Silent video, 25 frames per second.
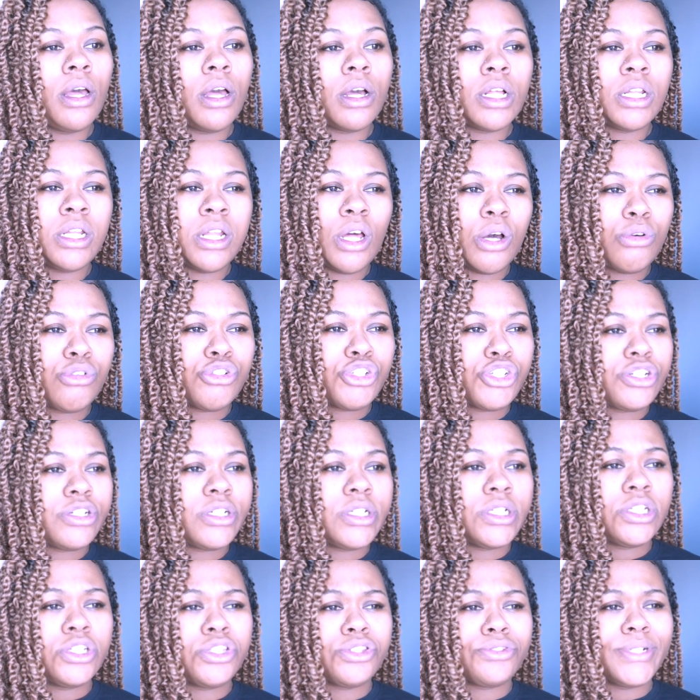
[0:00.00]

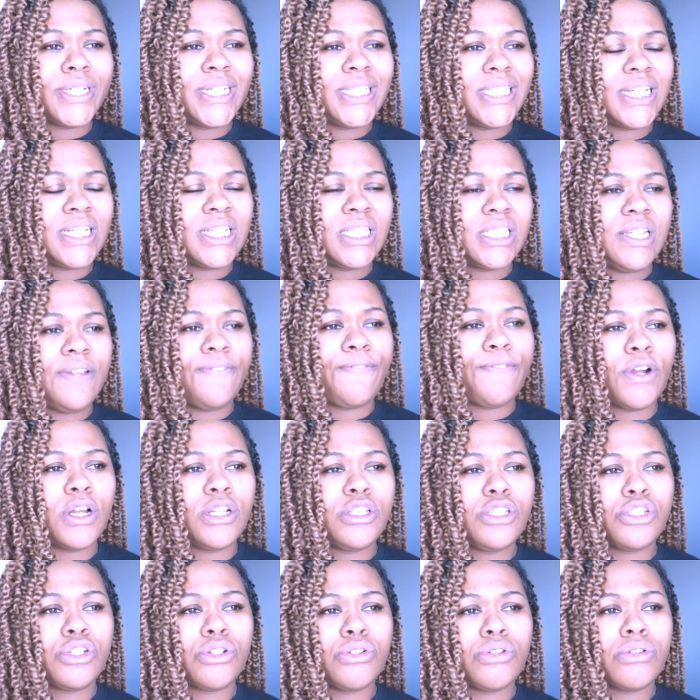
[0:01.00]
closures, 360
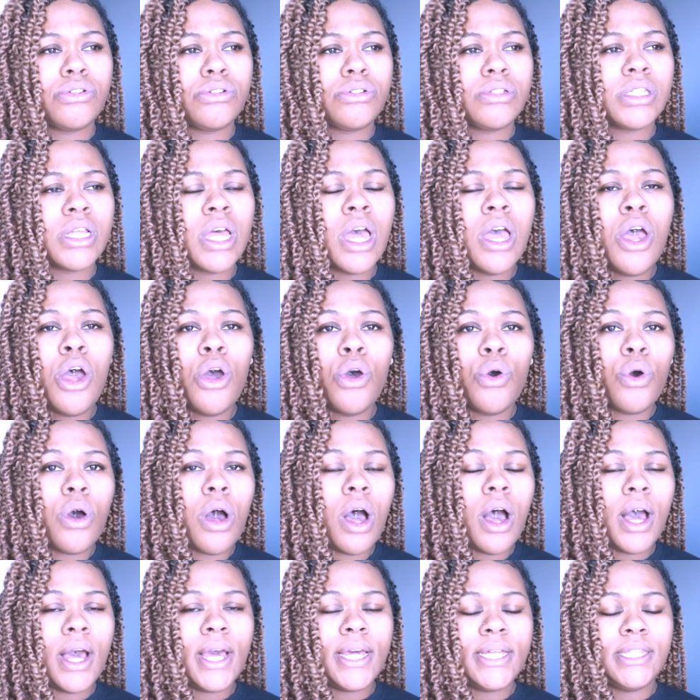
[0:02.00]
frontals,
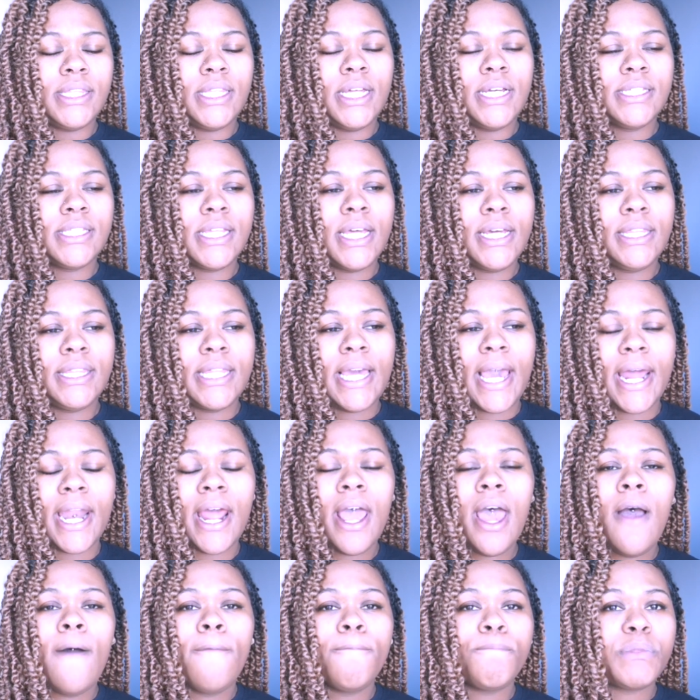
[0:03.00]
and things like that,
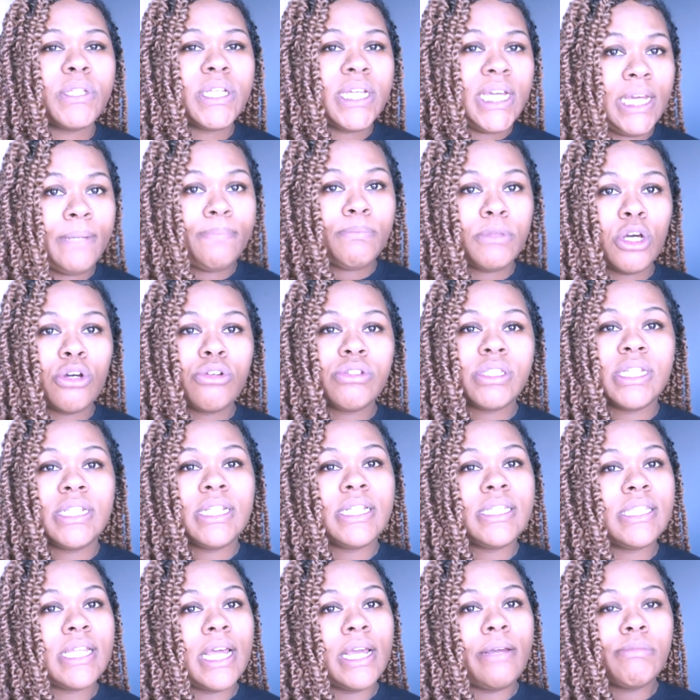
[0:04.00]
keep those in
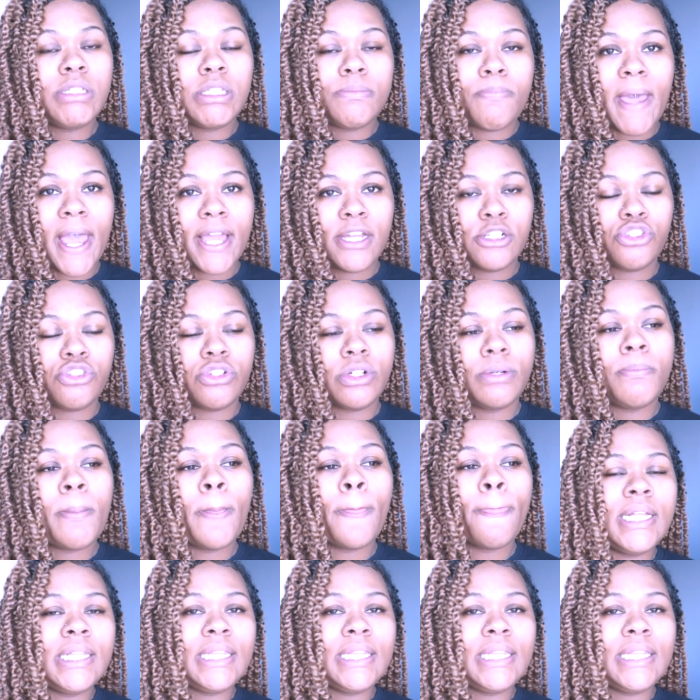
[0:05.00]
the same spectrum.